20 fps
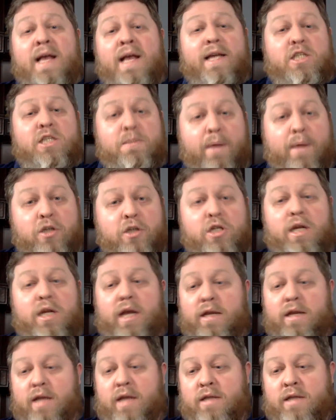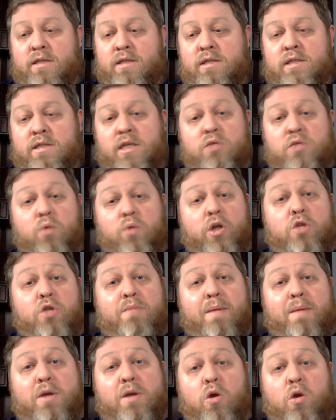especially in instances where you
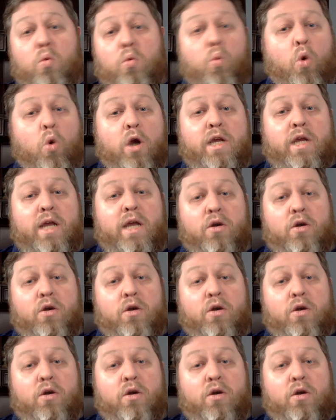maybe don't work